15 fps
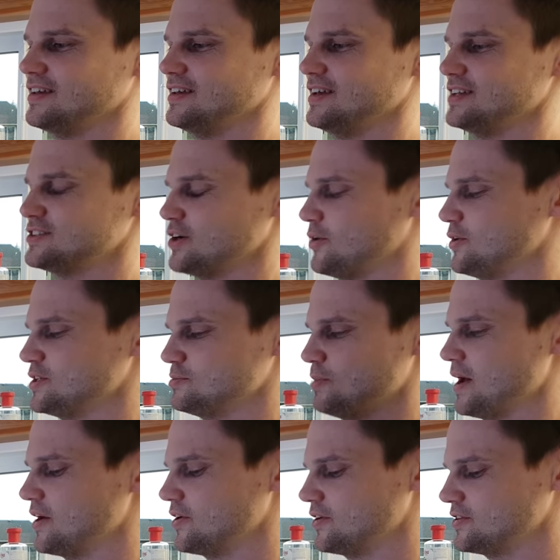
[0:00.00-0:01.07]
it's always
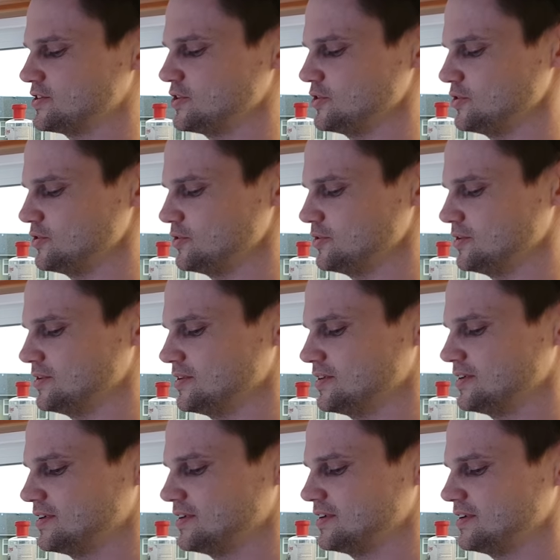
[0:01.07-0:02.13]
better to
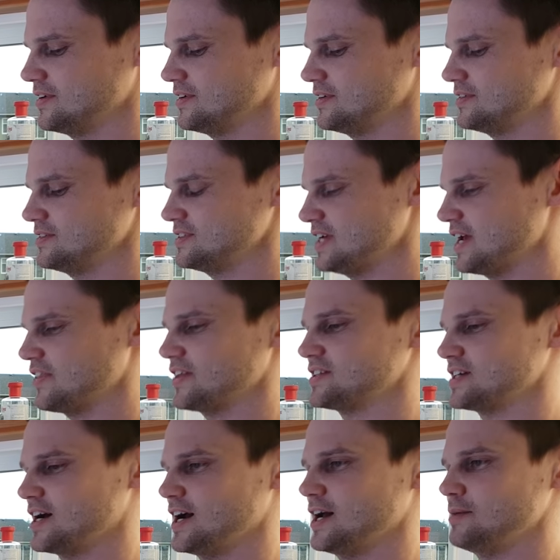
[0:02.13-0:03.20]
take the
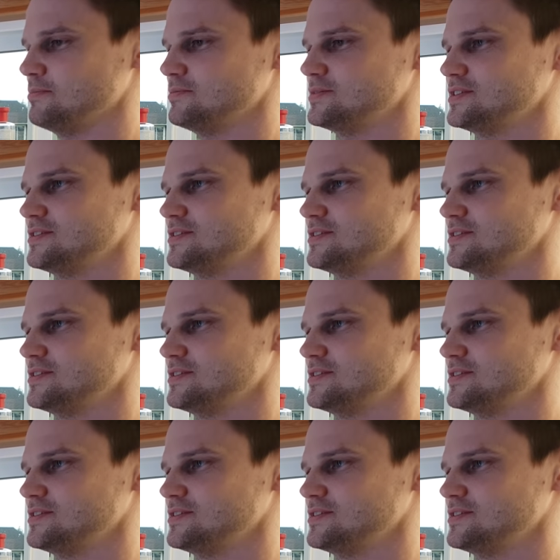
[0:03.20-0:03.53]
time